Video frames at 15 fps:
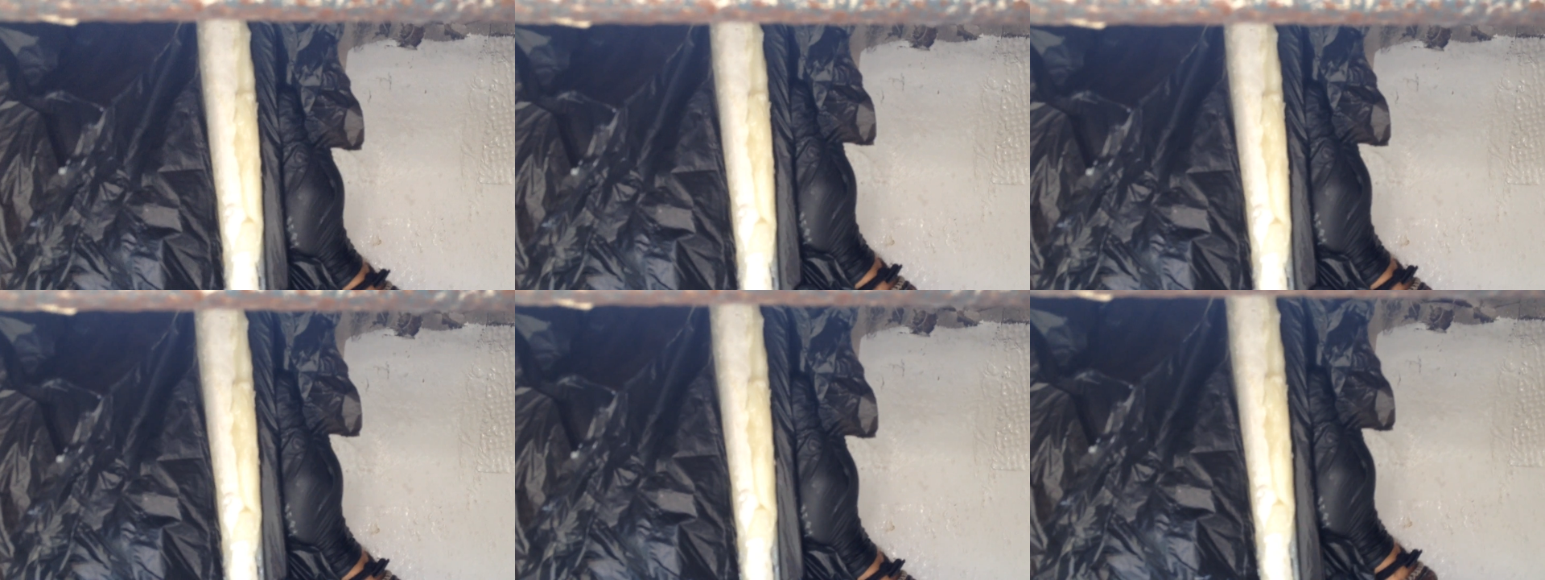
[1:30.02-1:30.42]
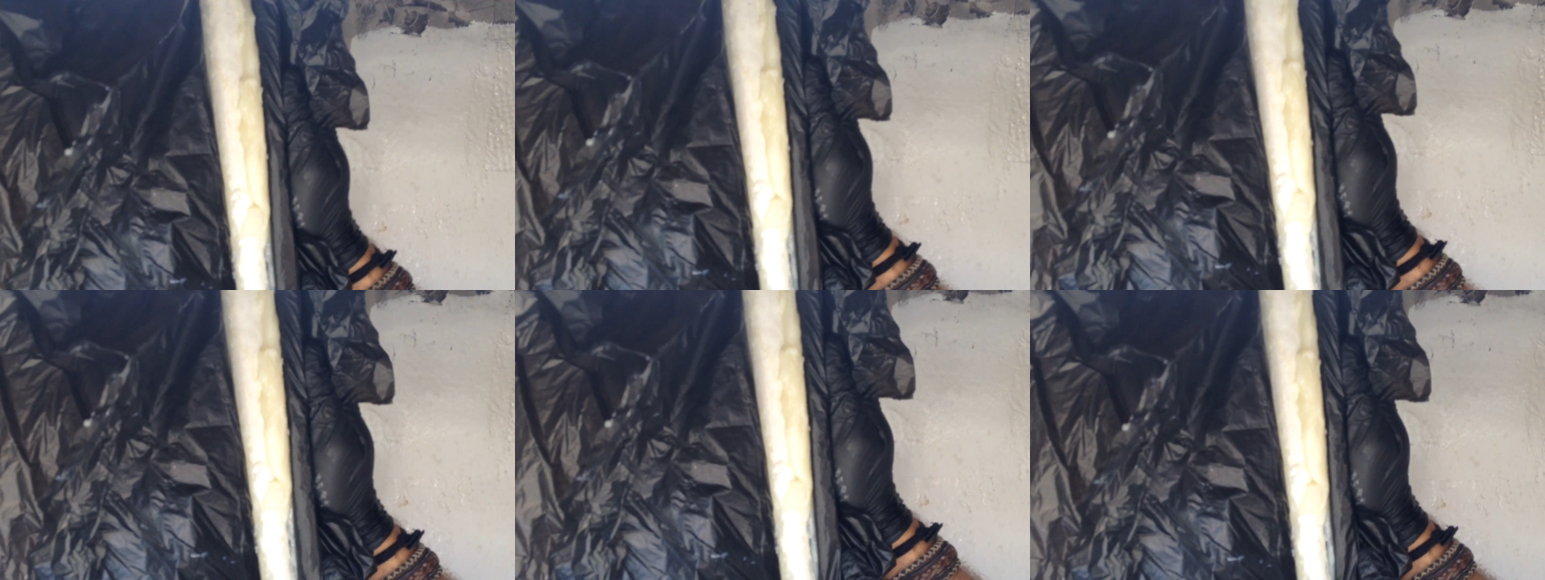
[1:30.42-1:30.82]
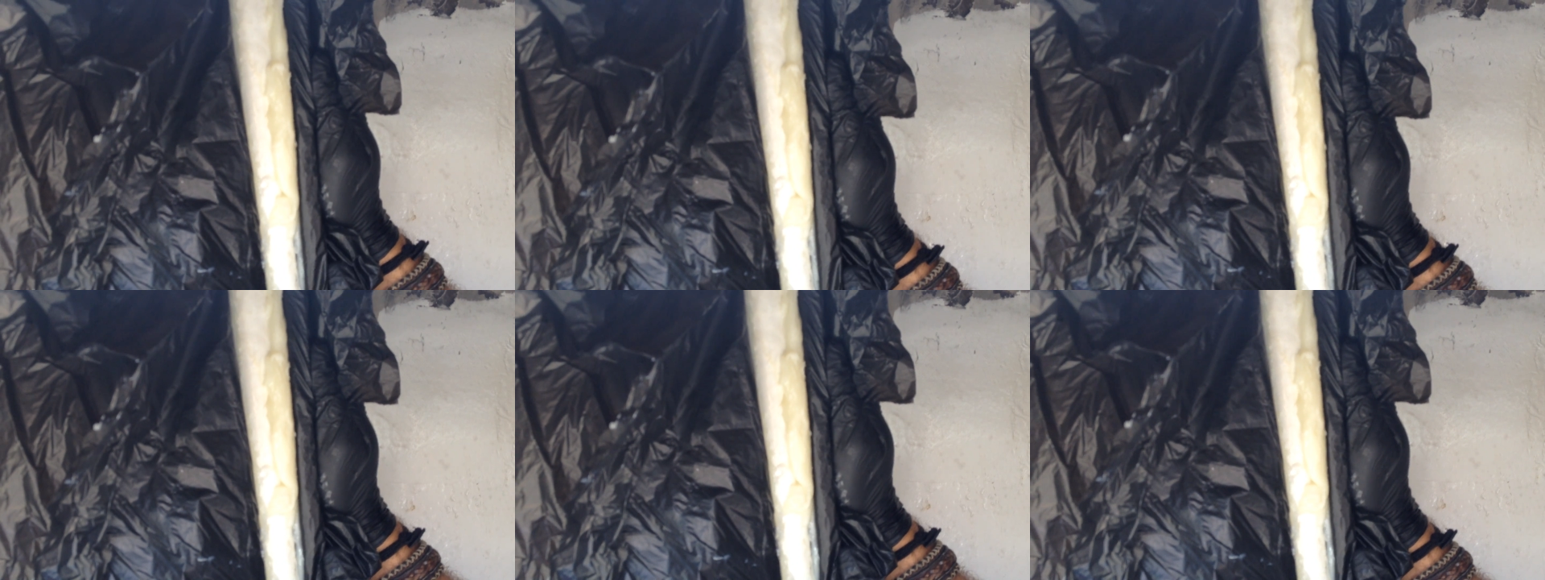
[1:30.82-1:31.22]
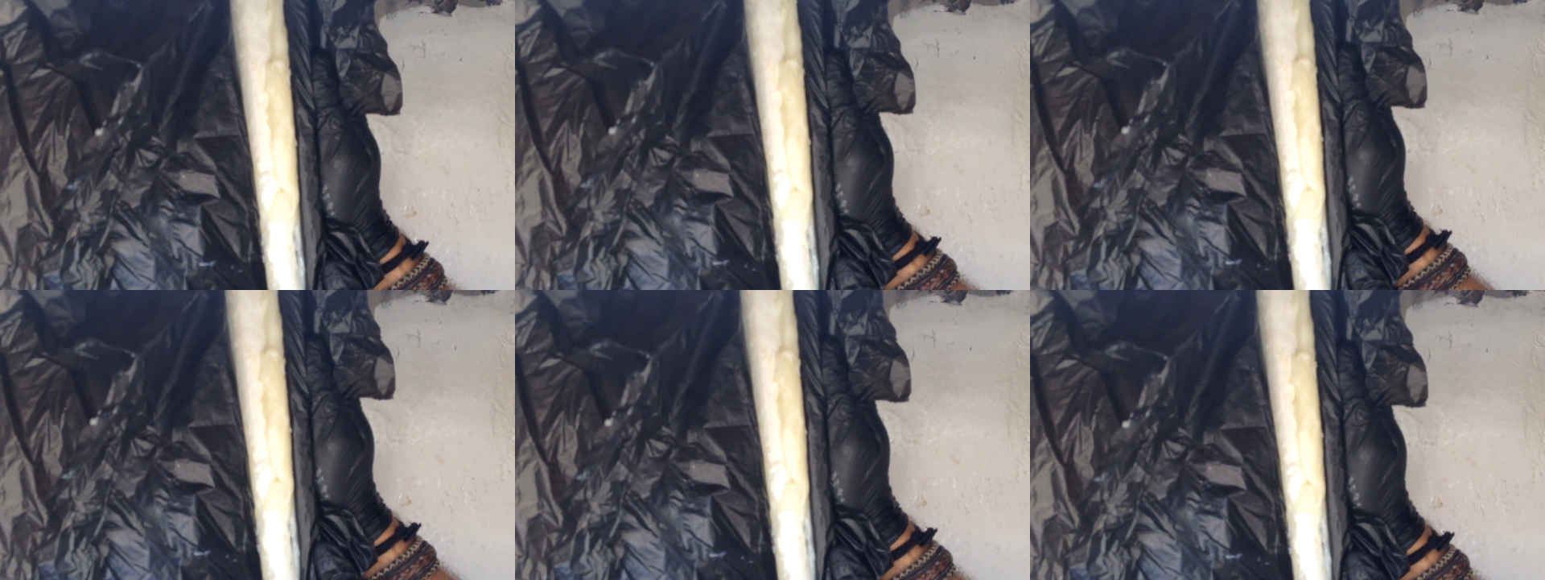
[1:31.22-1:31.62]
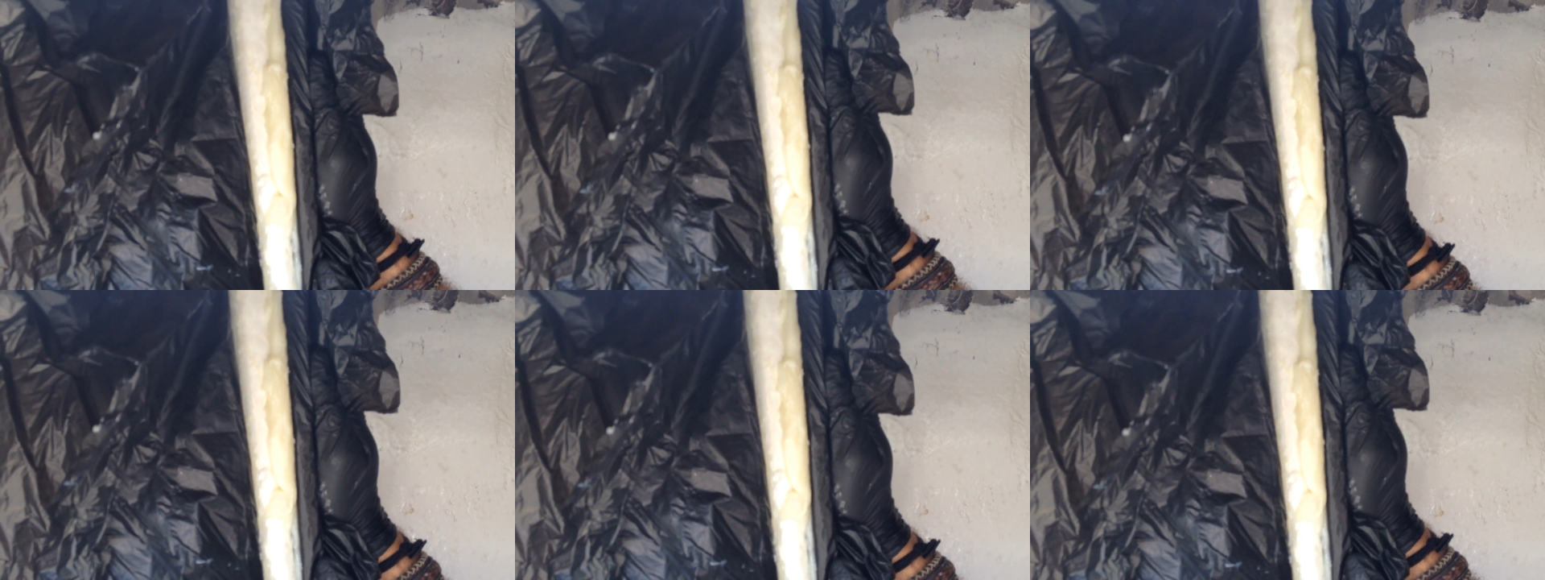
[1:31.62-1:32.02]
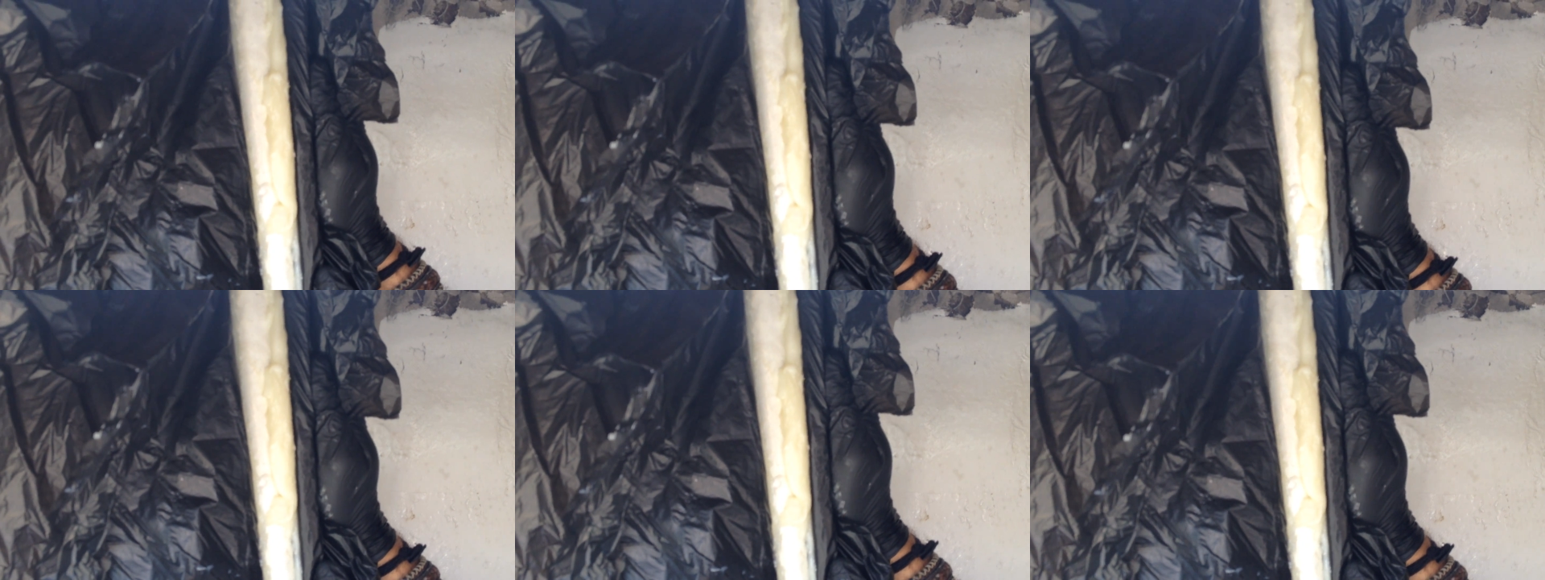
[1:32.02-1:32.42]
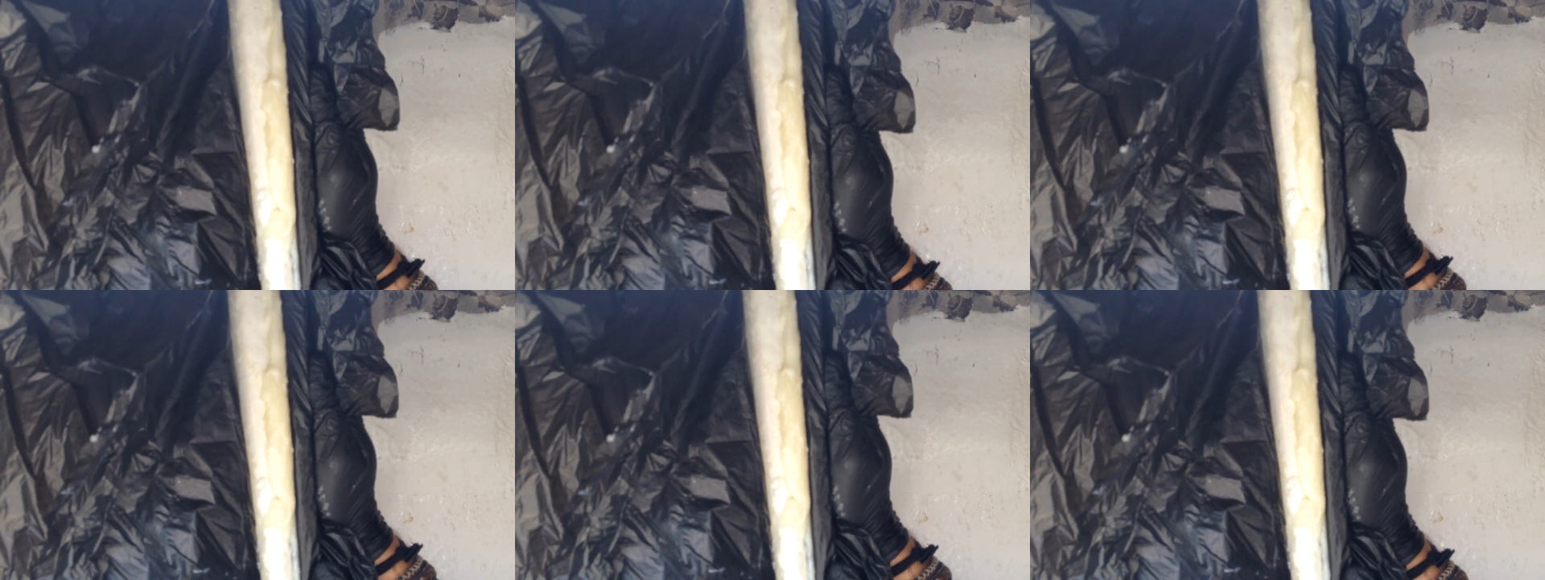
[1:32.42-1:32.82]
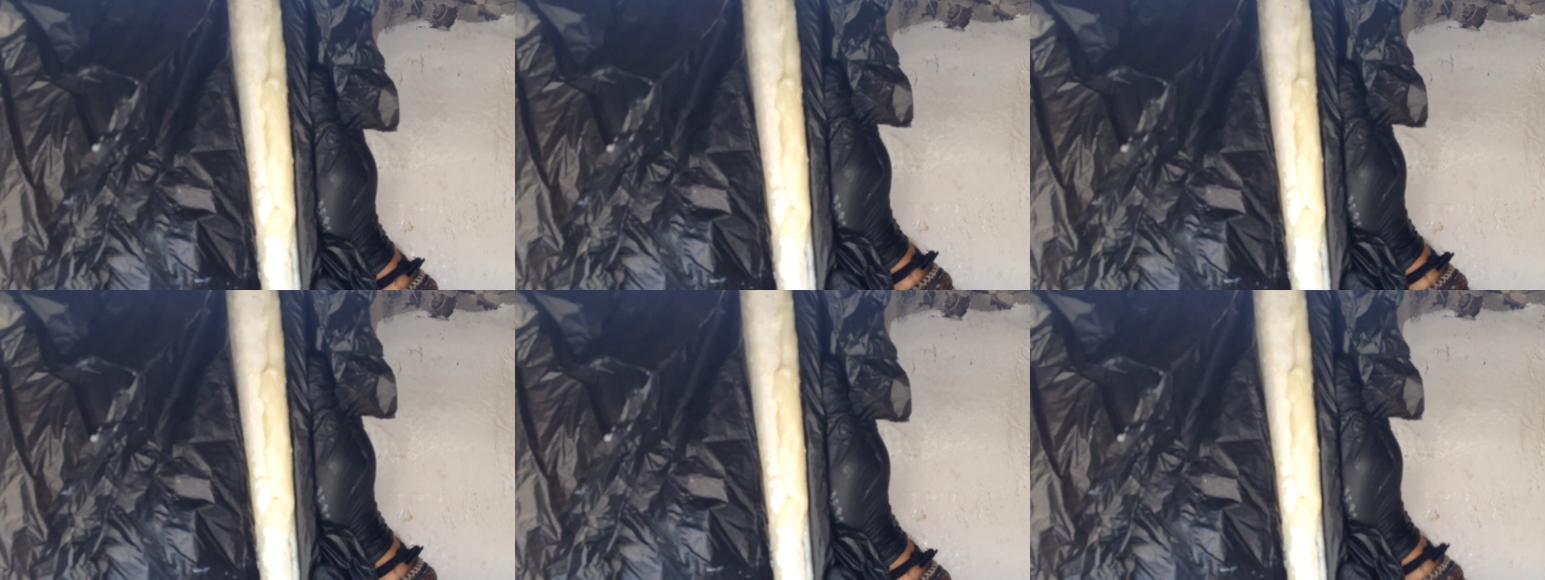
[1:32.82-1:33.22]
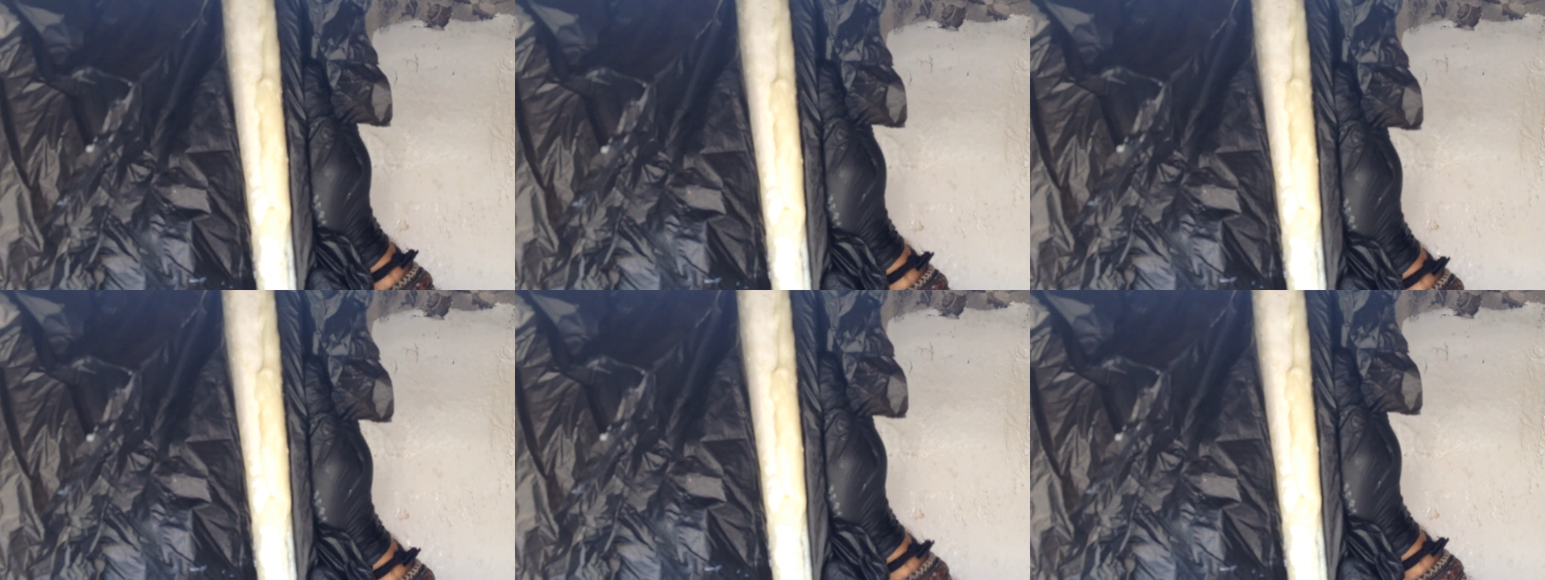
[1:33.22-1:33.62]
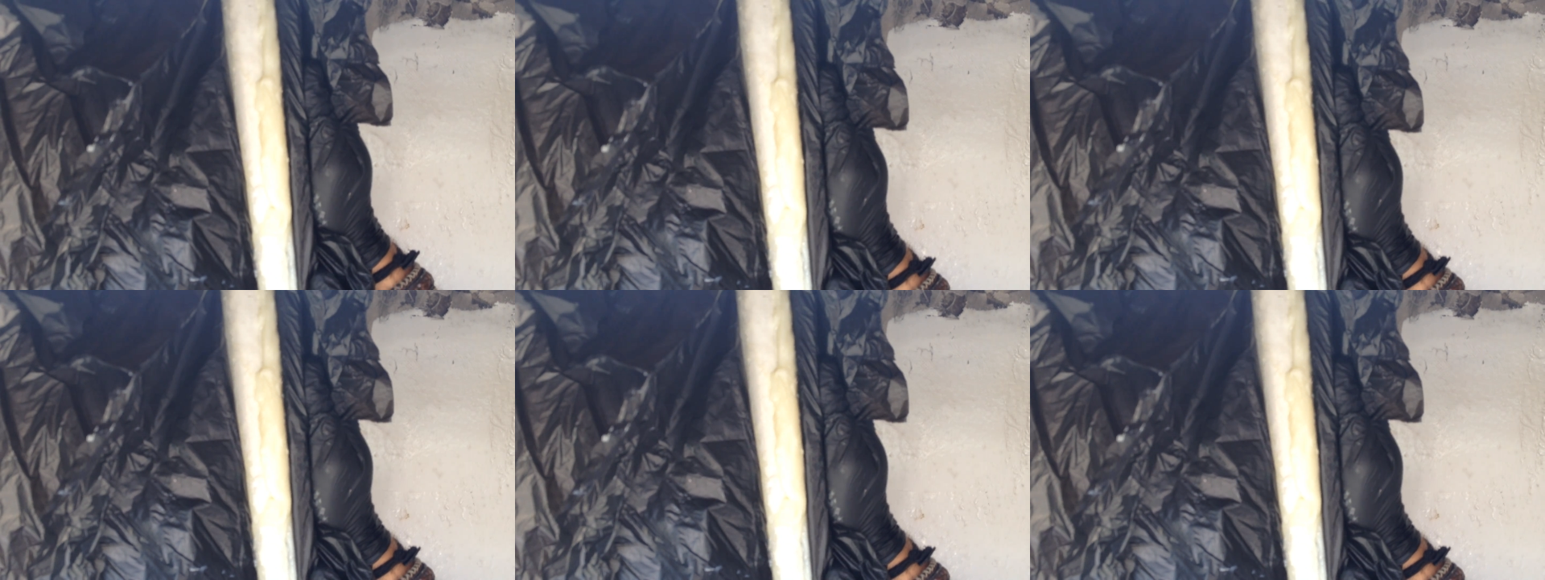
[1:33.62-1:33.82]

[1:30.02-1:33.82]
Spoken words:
No face is visible, so there are no lips to read.